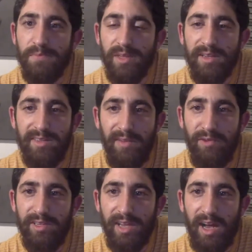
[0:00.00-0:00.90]

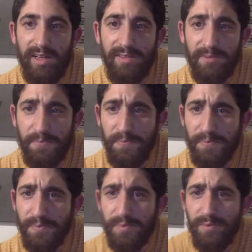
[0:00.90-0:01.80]
Severus asks,
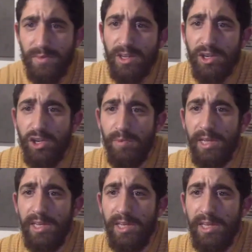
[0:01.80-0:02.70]
could you
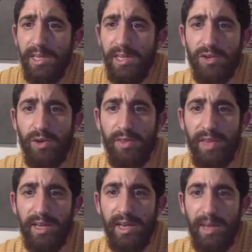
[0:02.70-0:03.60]
please show a larger or
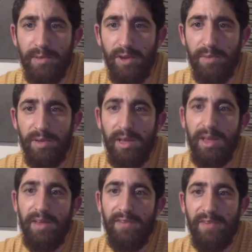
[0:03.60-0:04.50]
thicker laptop
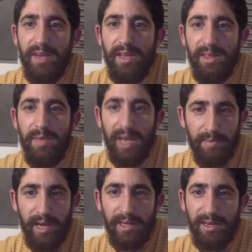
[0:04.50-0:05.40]
fit in the
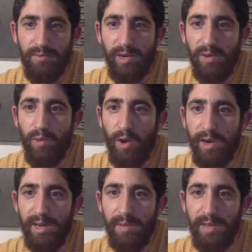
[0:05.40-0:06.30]
backpack? I'm really
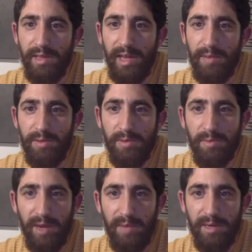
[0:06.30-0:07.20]
worried about the laptop
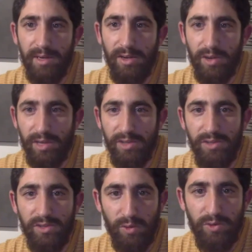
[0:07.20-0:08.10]
compartment looking
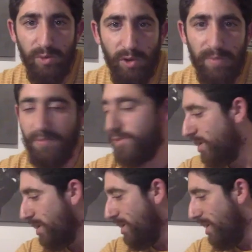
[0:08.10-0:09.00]
so small.
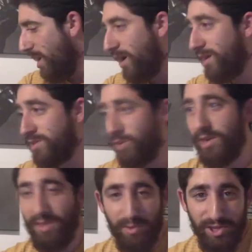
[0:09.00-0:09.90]
So I
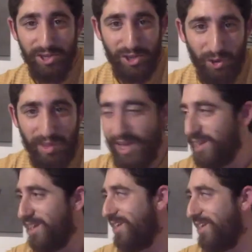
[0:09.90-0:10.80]
think we just showed
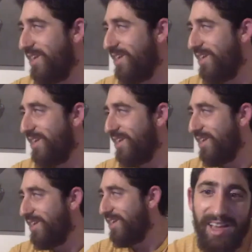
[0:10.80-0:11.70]
that. And
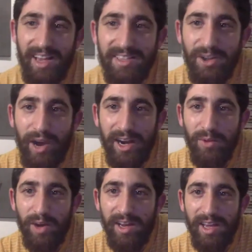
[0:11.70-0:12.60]
is there
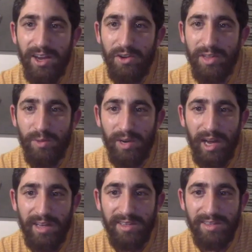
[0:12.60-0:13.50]
anyone here that would
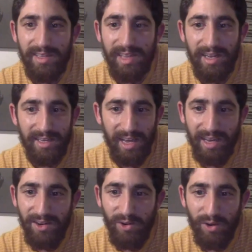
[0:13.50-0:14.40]
like to see that
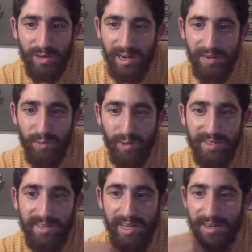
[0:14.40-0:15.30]
again, or did everyone
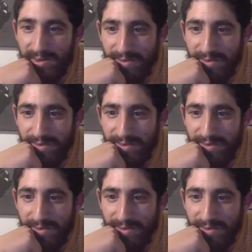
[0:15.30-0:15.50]
see it?